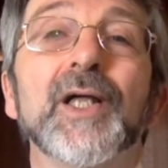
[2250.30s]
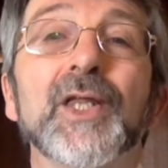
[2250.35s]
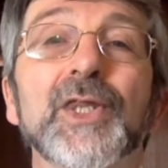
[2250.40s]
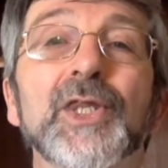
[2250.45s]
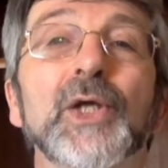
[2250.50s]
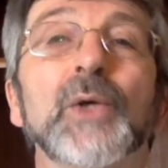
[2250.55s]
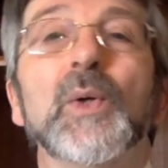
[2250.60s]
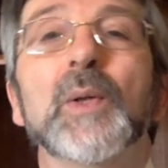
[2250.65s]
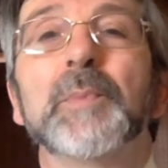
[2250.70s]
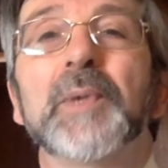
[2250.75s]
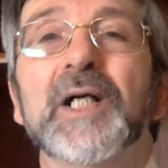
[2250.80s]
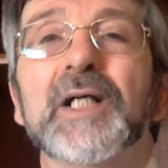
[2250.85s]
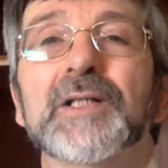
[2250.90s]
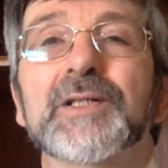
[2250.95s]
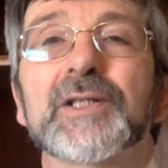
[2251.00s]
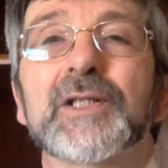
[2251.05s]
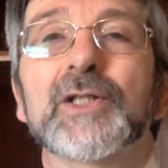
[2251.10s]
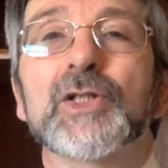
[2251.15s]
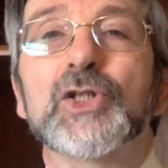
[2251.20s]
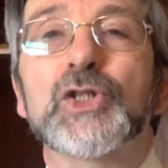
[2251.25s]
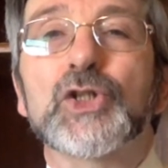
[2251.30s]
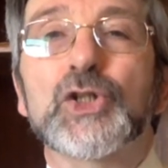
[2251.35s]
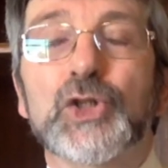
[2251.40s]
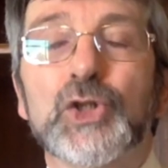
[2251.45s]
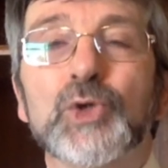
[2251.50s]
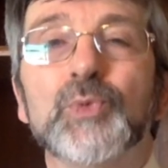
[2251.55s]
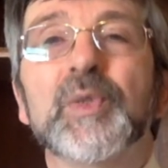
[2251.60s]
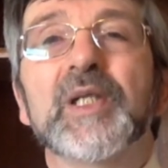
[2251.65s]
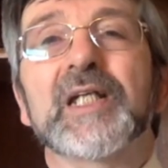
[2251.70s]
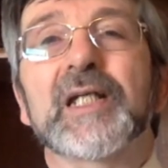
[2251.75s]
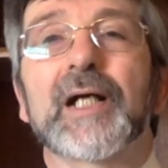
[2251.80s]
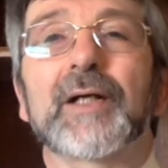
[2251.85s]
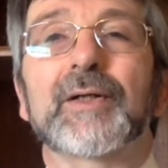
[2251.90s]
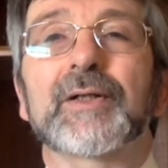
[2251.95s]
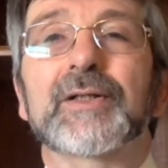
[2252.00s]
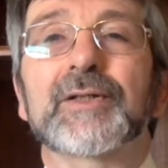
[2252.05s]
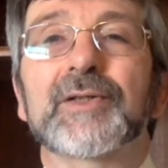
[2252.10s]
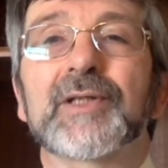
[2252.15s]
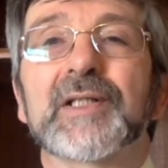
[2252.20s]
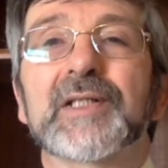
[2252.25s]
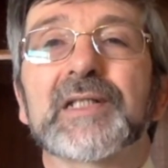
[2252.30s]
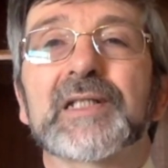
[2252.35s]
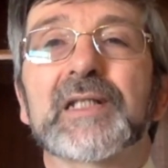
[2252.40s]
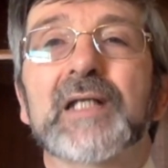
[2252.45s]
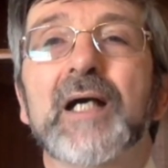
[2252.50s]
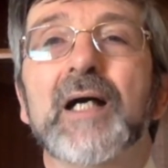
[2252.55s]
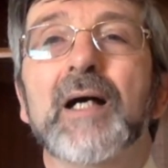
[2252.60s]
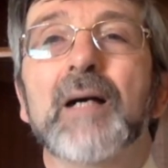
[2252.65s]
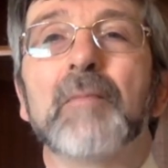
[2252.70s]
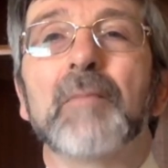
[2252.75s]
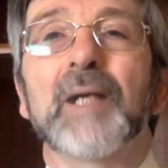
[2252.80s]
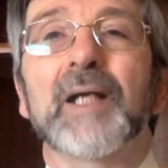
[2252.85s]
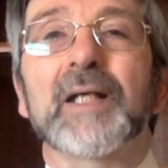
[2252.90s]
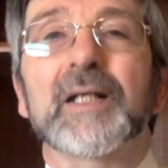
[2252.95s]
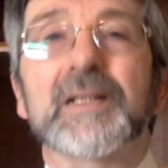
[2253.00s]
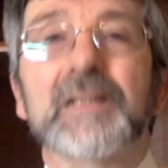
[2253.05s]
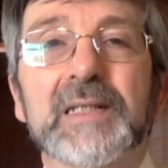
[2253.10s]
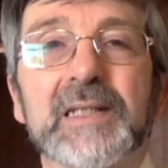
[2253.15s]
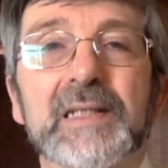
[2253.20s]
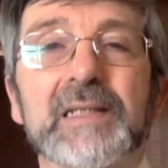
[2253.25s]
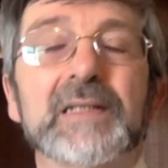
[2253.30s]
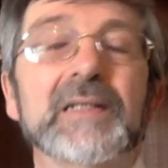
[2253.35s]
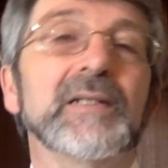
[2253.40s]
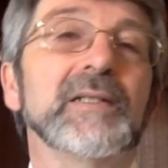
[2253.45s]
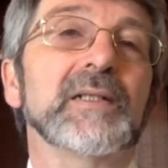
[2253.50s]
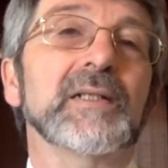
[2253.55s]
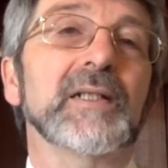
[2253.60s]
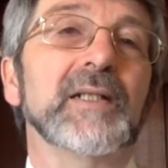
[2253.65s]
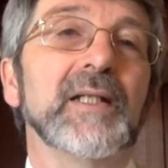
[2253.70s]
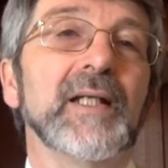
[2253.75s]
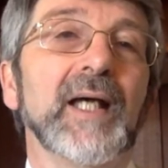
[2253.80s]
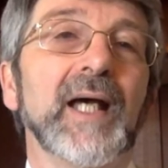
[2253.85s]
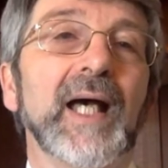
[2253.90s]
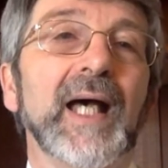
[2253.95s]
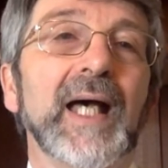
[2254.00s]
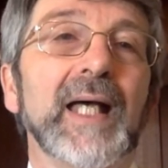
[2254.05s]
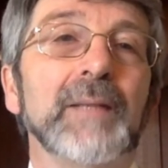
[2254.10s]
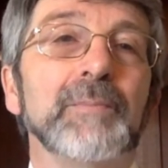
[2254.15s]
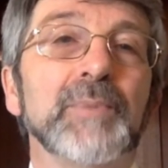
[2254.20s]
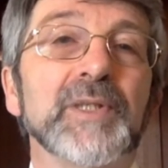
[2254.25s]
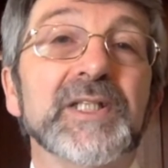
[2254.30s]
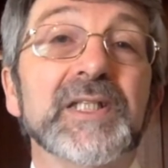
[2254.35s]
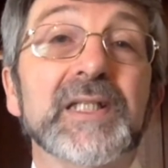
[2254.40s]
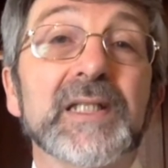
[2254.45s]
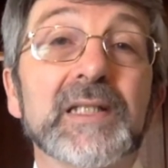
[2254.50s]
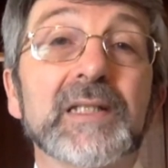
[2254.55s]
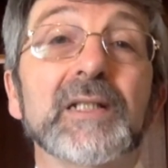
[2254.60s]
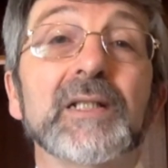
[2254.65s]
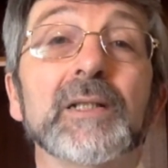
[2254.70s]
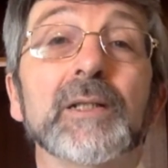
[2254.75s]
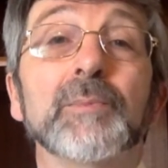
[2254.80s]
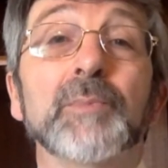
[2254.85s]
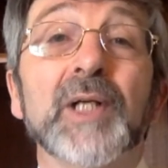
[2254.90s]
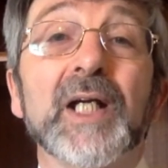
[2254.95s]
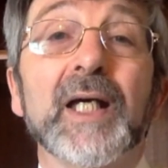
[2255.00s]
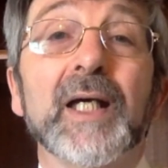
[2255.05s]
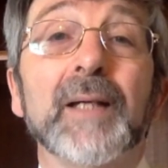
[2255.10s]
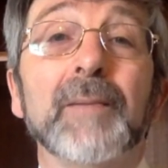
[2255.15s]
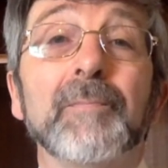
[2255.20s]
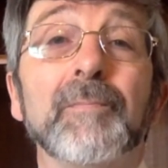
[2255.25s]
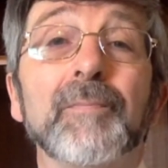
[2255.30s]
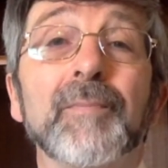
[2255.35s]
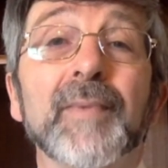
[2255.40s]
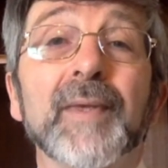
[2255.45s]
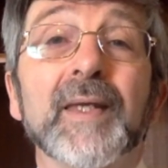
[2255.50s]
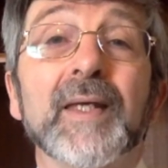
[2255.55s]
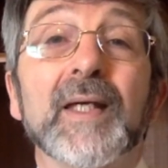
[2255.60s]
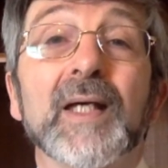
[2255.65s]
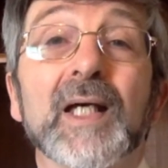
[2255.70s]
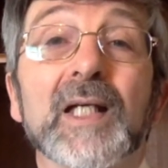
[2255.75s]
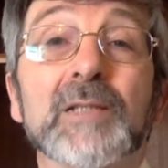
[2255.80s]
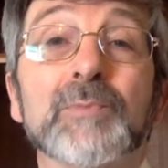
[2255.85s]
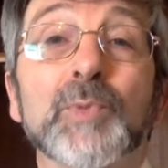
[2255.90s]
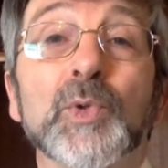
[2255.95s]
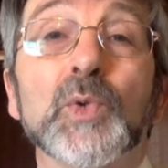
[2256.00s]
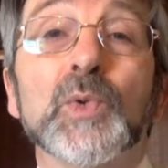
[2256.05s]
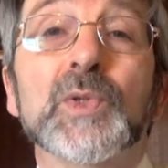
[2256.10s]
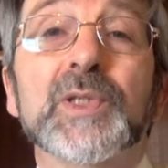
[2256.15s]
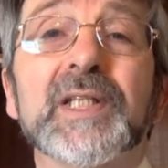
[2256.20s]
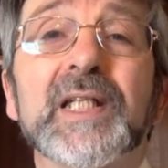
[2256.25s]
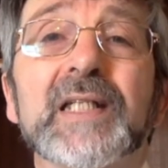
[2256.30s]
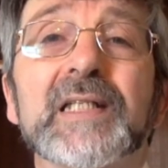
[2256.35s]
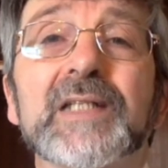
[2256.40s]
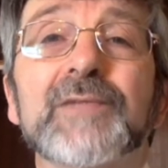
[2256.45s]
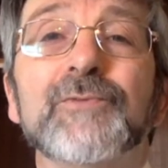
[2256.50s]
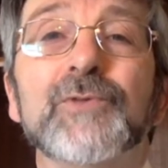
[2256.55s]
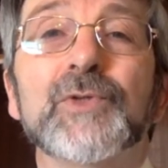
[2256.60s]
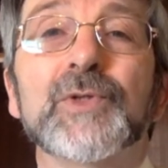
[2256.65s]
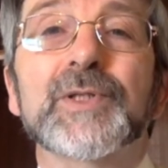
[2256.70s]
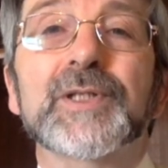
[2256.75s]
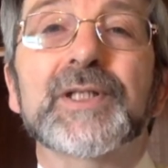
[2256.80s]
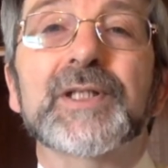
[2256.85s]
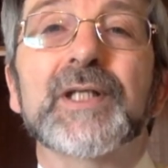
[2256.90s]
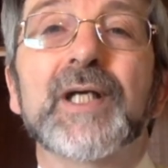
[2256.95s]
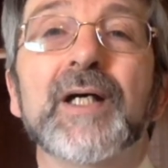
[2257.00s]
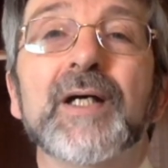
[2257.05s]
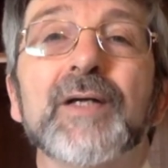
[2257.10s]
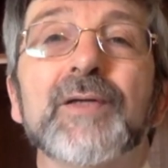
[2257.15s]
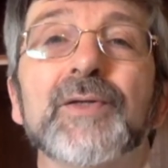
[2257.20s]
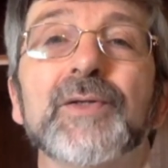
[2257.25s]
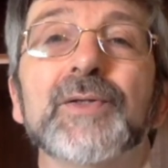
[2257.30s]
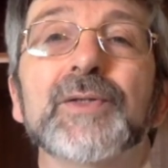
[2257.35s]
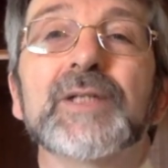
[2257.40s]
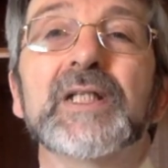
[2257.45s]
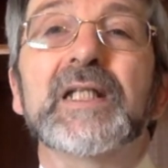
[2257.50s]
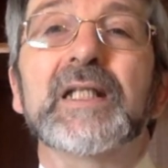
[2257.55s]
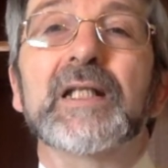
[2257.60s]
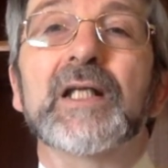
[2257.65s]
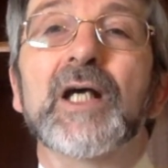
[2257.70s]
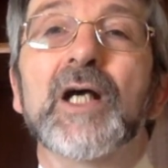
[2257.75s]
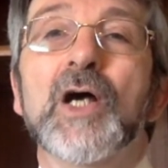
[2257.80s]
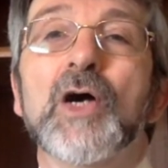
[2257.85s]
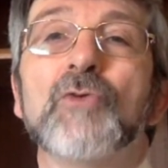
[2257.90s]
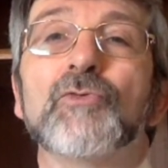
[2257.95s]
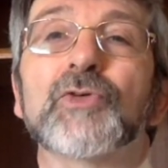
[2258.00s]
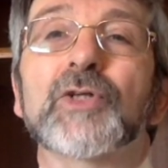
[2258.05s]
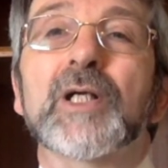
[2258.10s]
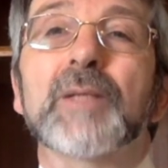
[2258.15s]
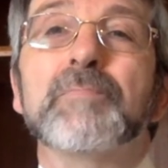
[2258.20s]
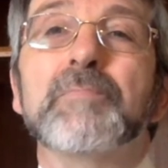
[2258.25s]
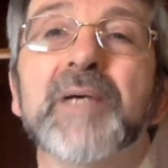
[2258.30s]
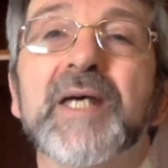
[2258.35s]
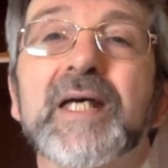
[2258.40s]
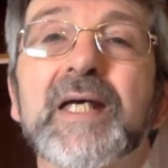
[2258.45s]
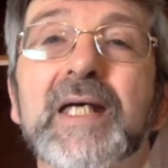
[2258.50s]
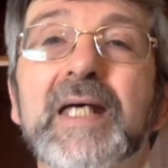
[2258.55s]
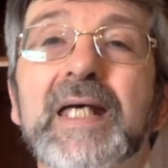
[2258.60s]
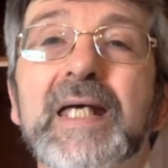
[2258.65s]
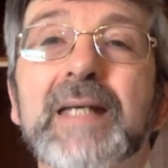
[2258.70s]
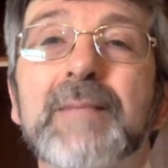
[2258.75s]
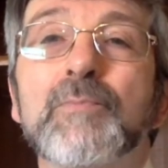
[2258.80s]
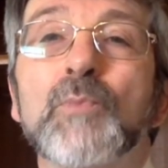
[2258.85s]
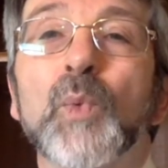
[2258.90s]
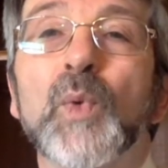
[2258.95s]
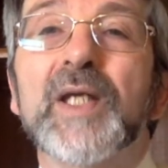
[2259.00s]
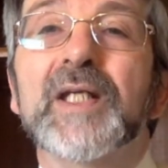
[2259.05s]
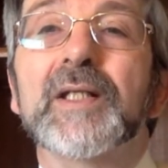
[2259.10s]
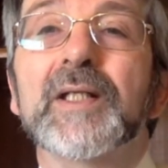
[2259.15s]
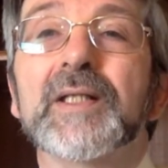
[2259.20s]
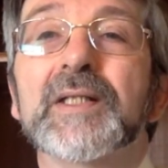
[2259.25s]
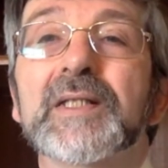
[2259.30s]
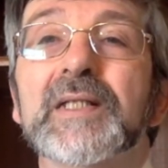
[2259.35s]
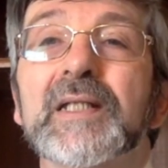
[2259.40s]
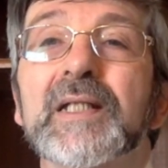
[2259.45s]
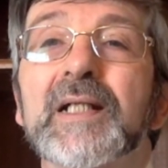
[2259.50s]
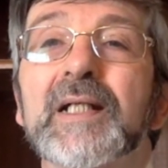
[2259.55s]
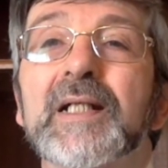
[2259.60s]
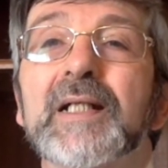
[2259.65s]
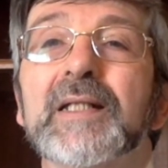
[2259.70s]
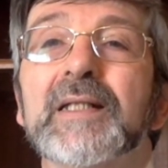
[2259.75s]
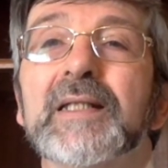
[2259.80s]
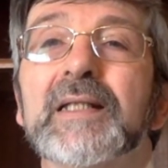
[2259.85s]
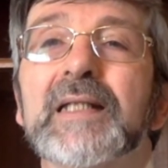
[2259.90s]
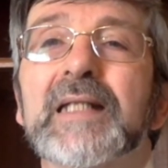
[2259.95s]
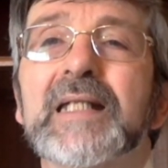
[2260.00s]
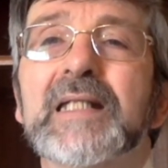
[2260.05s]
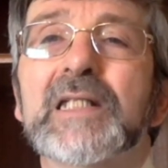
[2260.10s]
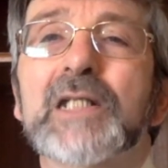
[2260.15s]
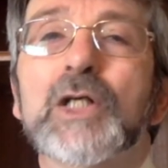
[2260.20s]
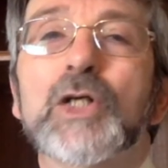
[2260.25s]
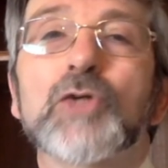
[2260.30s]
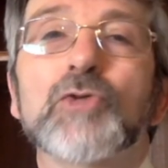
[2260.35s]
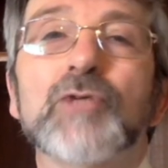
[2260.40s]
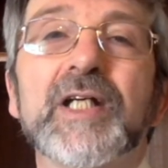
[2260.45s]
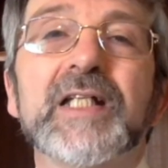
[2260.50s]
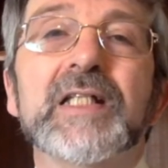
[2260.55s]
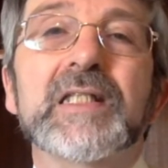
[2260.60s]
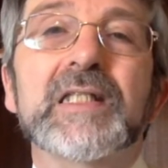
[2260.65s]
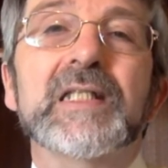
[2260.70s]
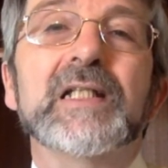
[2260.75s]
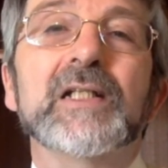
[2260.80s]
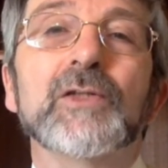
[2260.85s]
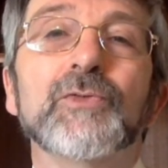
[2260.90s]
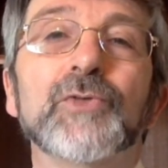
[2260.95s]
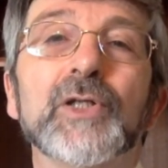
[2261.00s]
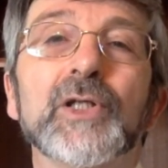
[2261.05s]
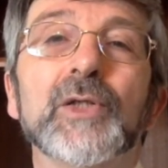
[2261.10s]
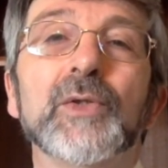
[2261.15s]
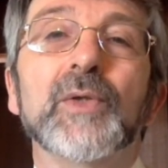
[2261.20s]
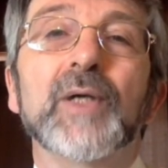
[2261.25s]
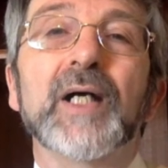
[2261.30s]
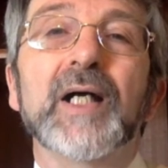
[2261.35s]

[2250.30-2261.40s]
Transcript: though a pastor should be characterised by consistent and persistent prayer. As Paul says in verse 13, For I bear him witness that he has a great zeal for you,